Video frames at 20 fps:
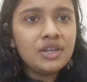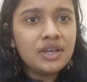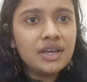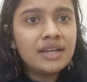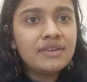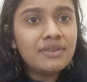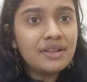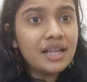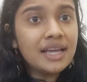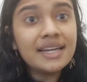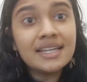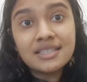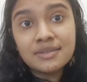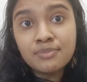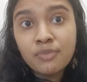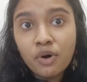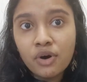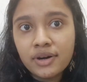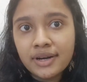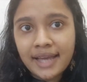it is a
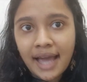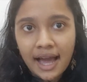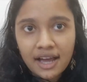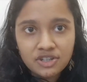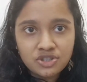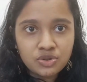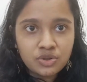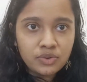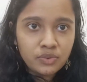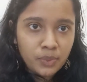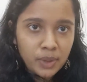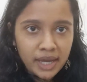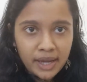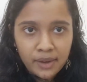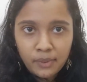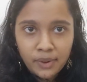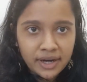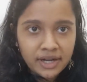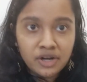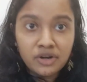more casual way
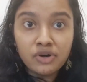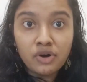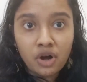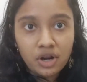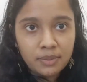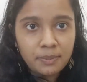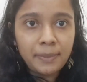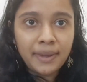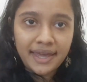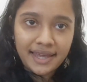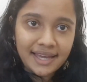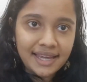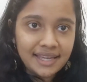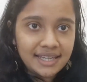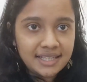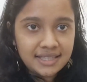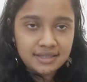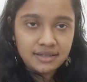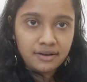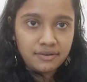where you're not paying
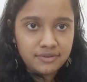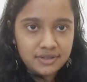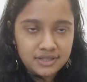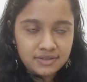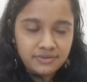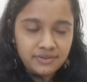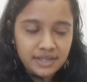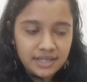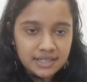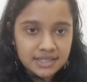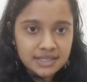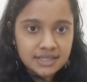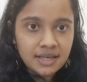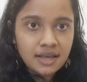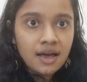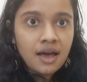any service fees.